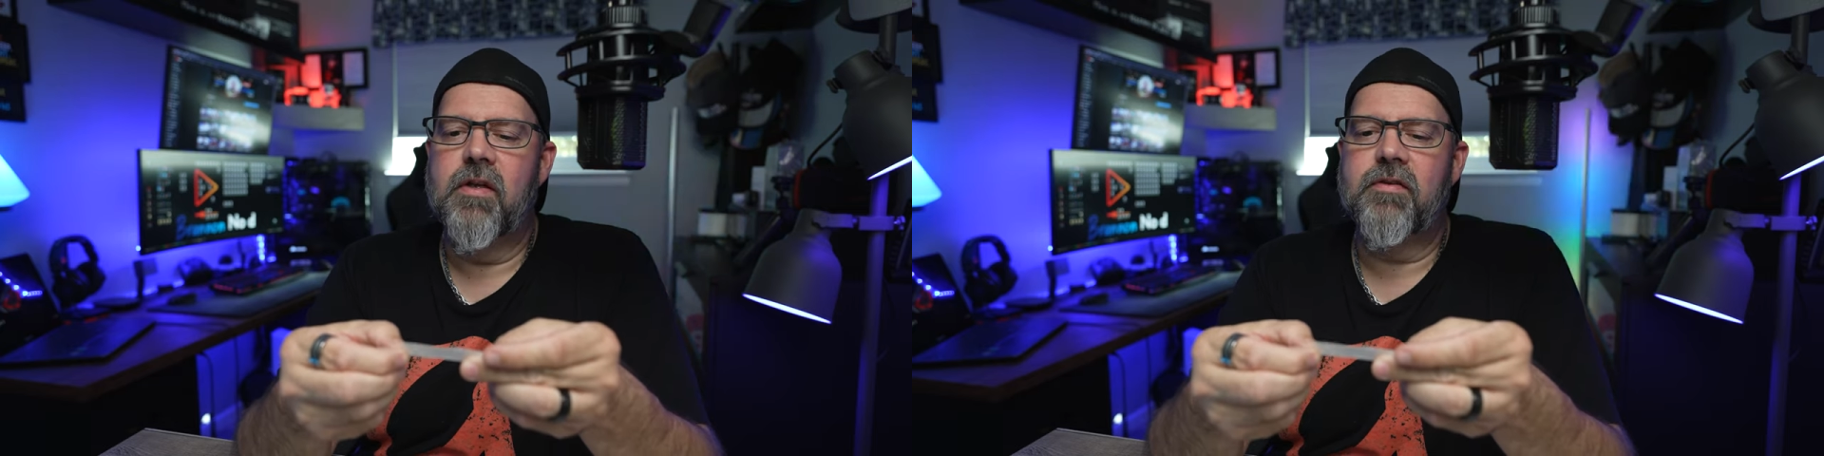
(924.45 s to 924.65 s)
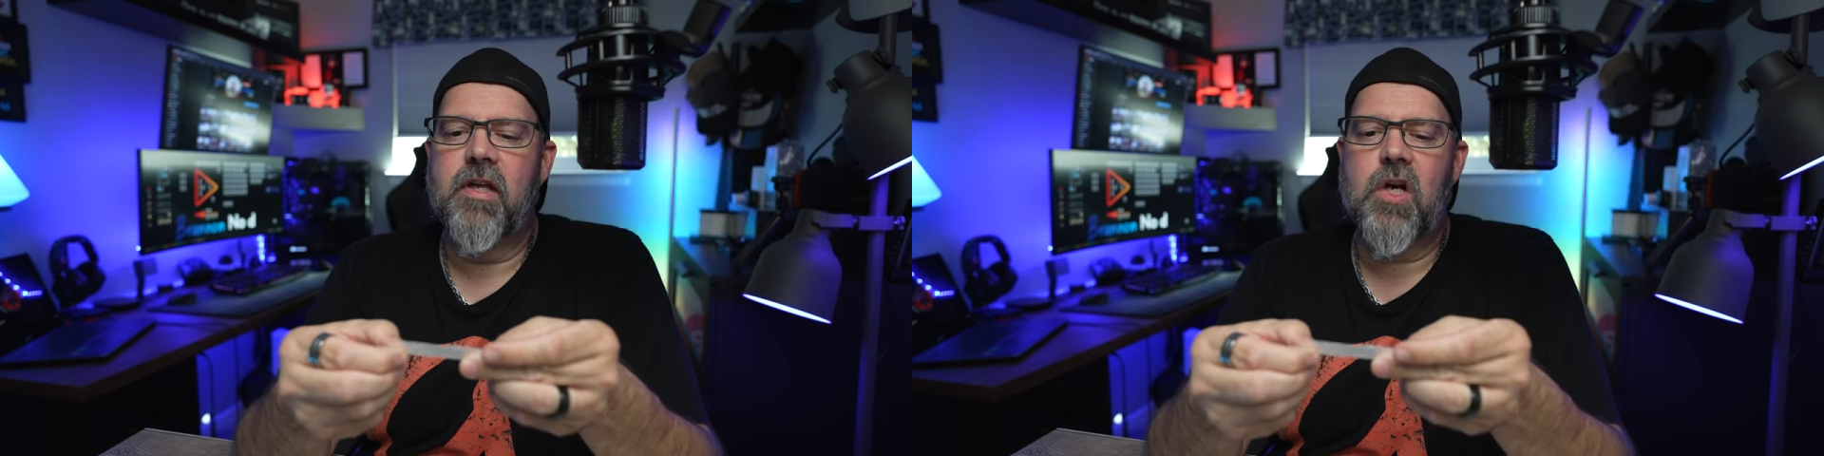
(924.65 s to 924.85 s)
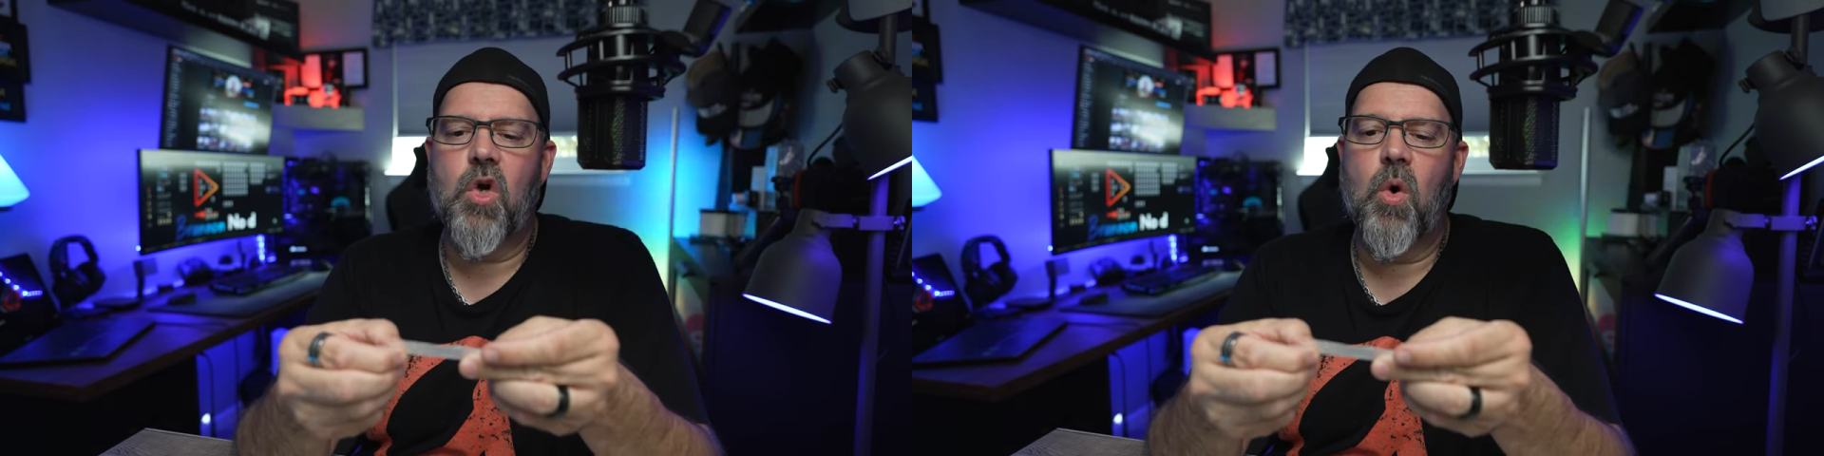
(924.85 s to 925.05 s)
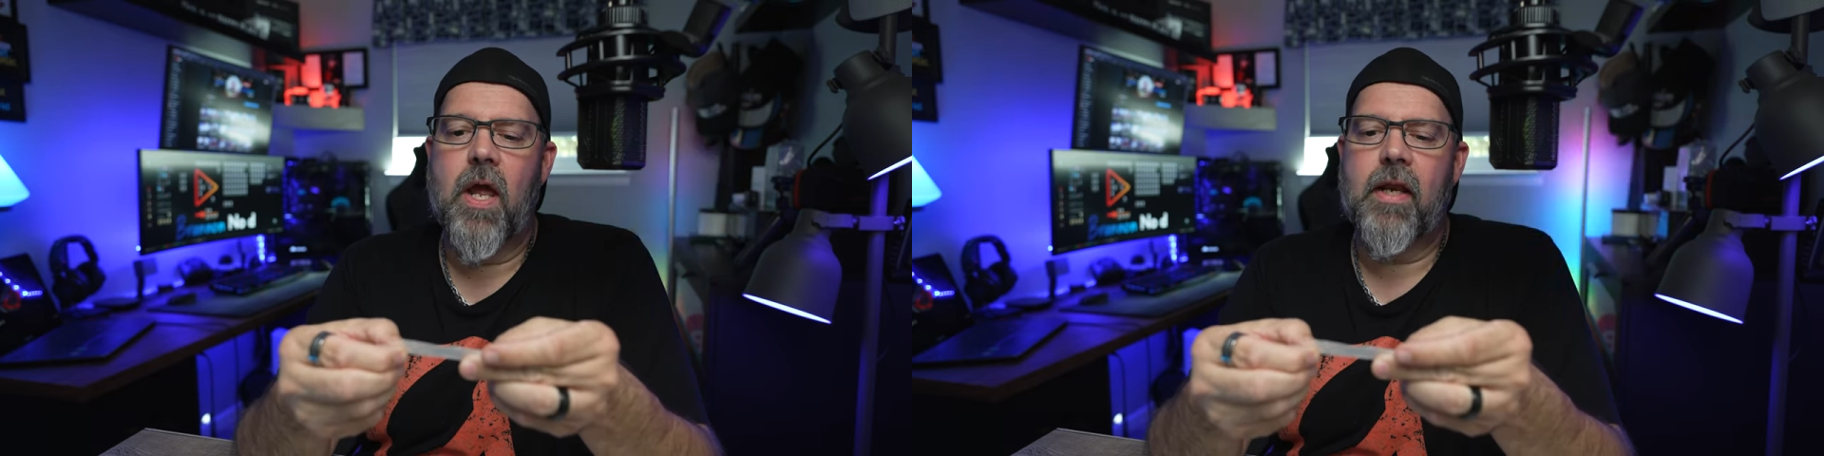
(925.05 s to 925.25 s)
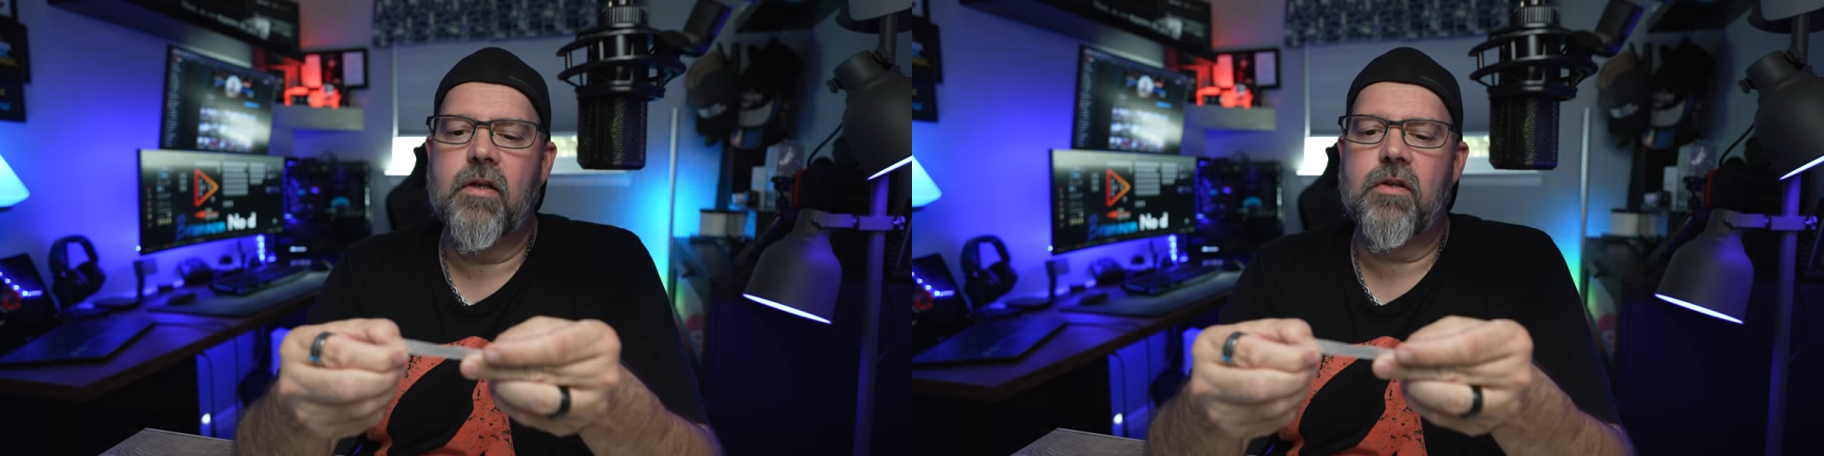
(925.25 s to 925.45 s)
is a
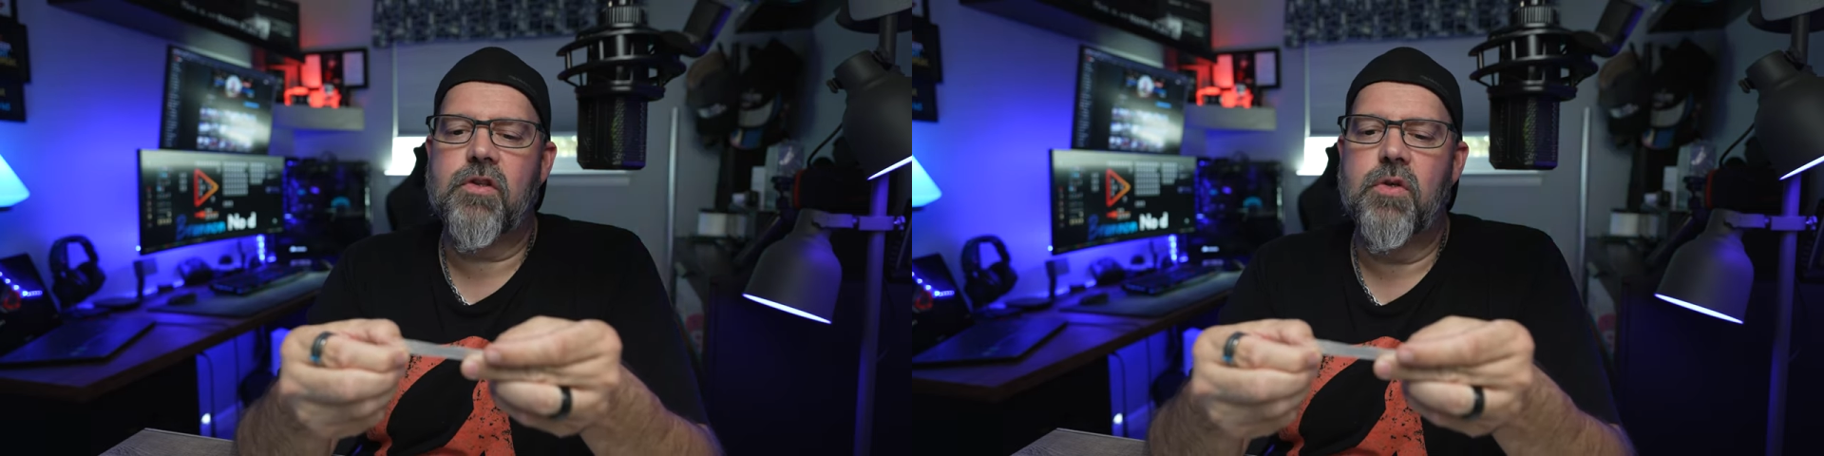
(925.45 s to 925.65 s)
credit